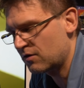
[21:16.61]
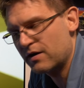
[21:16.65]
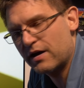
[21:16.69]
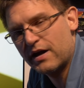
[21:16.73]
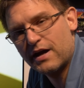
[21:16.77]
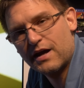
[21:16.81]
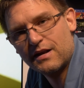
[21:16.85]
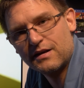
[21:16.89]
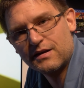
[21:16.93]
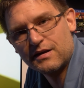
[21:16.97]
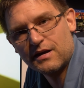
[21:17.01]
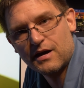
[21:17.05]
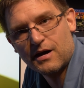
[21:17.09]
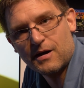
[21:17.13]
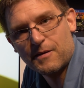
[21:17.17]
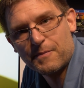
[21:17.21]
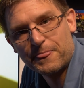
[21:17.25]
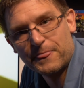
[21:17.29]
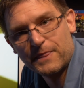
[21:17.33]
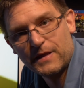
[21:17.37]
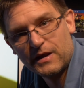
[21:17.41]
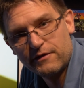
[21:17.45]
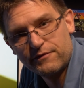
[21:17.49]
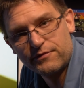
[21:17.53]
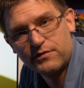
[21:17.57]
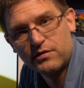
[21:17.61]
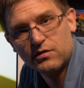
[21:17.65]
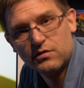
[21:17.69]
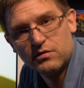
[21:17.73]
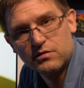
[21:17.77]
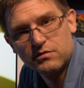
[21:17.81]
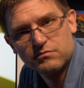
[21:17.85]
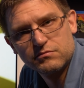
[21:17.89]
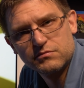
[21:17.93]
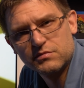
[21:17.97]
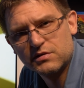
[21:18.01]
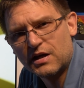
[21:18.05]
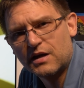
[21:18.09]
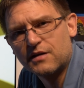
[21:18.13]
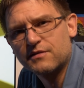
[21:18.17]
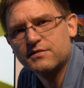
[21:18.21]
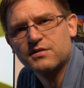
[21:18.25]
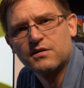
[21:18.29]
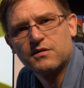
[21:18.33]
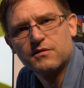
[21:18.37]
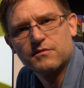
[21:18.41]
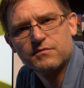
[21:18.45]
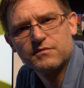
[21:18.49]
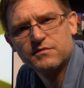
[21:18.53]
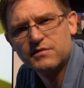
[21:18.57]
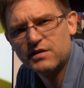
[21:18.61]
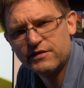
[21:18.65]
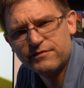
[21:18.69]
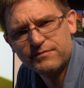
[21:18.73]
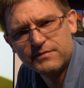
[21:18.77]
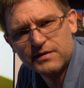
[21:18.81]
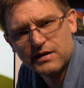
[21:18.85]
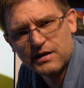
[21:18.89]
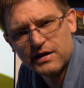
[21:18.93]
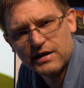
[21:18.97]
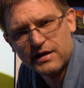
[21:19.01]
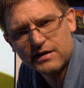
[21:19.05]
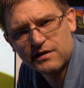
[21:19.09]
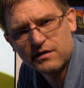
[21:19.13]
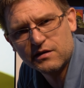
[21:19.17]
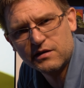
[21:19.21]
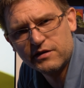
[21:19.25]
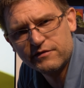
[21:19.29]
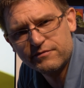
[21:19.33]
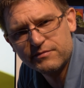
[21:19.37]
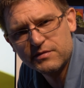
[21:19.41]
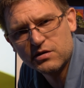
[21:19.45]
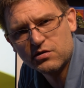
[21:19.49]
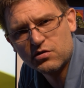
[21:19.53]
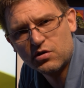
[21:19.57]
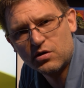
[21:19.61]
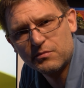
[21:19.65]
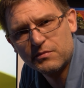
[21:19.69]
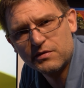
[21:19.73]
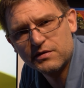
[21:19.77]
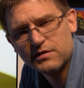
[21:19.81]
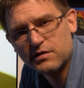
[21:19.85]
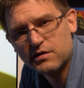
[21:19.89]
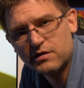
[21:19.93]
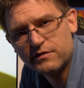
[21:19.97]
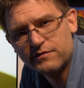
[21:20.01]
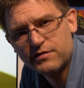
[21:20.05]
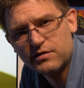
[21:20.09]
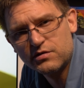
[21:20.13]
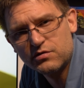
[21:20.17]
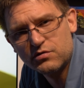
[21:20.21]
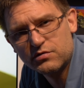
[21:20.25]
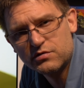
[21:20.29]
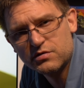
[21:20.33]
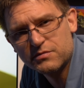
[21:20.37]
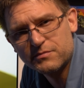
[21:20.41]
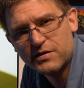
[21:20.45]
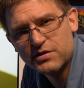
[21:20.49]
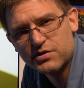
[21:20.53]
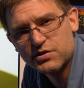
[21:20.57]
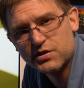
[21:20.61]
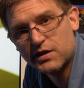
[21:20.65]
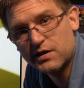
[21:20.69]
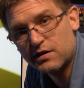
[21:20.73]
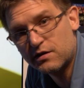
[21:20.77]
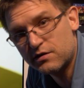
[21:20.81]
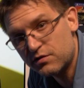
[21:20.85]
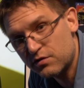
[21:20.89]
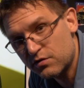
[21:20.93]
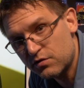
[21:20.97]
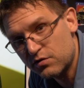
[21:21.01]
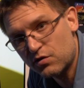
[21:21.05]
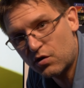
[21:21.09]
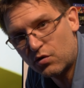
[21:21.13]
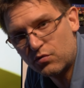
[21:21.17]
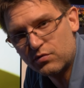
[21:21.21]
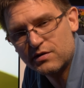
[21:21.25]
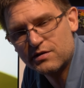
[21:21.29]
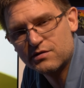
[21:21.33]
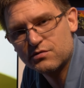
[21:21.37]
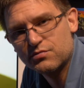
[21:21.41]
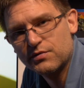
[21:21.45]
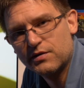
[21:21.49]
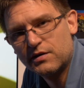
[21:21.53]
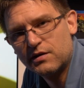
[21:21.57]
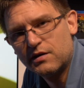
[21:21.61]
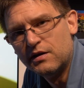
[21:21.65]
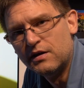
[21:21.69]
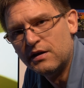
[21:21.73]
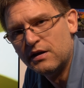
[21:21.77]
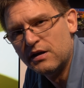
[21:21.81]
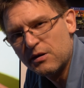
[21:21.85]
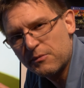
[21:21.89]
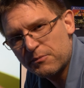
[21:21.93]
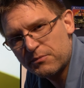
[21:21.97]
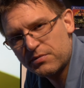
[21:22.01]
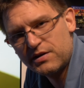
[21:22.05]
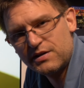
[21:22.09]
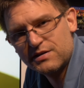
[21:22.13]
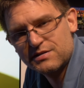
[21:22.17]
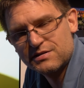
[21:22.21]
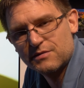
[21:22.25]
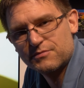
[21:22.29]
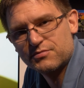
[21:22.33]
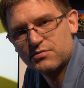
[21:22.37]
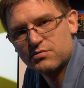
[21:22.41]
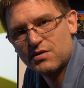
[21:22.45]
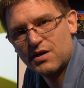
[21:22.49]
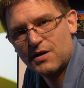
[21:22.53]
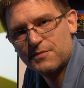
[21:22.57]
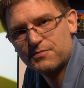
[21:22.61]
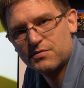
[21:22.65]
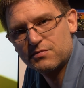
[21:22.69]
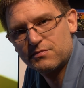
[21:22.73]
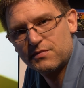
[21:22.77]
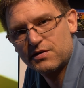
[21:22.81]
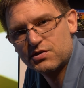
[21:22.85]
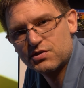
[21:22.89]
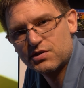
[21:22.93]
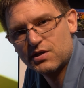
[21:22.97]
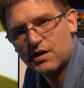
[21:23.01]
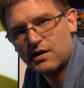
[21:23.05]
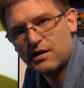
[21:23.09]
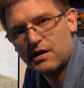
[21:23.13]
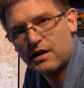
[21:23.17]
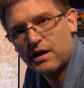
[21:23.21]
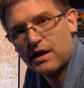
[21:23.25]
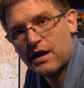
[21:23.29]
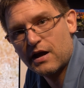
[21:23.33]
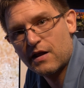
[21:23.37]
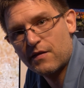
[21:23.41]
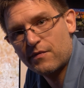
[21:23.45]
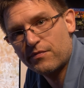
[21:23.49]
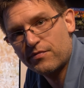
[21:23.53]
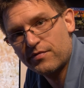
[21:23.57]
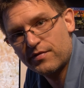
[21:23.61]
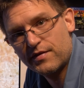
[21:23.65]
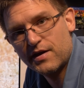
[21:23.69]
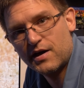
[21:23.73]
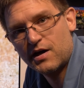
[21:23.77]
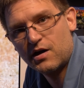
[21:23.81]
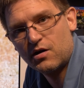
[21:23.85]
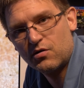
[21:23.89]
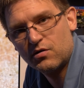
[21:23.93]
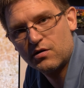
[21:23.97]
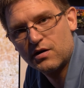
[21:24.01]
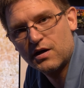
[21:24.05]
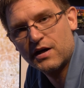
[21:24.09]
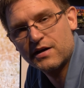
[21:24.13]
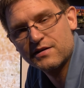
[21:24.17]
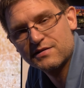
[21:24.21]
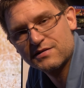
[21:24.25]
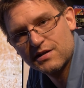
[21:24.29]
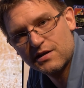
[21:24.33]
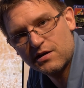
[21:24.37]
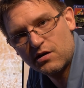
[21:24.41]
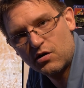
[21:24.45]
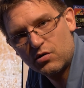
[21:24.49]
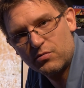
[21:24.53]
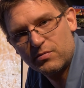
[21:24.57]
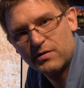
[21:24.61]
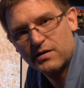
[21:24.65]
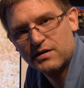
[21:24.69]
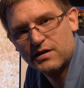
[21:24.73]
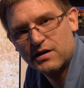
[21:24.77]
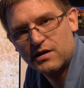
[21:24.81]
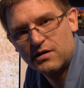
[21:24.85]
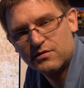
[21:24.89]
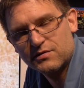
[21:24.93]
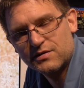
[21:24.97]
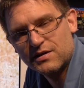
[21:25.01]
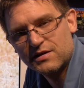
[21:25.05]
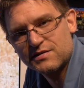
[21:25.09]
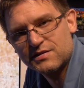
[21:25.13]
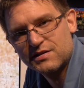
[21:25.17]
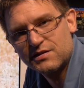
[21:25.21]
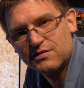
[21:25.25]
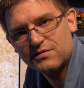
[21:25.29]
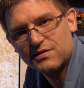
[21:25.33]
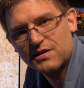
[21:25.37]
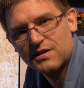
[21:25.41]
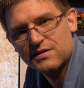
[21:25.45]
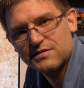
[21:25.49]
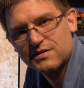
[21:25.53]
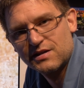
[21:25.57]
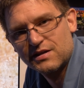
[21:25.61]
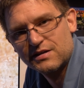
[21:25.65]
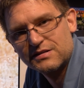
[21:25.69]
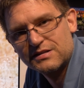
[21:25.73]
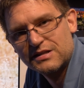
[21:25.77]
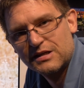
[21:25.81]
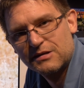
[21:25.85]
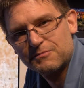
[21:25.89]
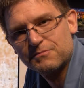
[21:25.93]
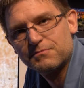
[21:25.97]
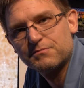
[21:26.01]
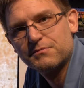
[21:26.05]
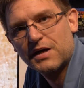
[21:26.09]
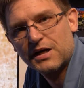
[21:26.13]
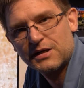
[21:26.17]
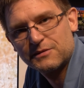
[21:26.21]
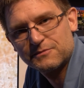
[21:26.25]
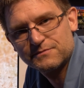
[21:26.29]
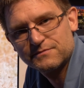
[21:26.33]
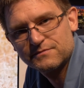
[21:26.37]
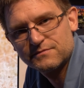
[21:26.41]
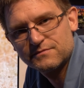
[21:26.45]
And yeah, so leave me a like, leave me a comment. And if you're new to my channel, you know the drill. Please subscribe to my channel. And now I say over and out. I see you guys next time. Bye.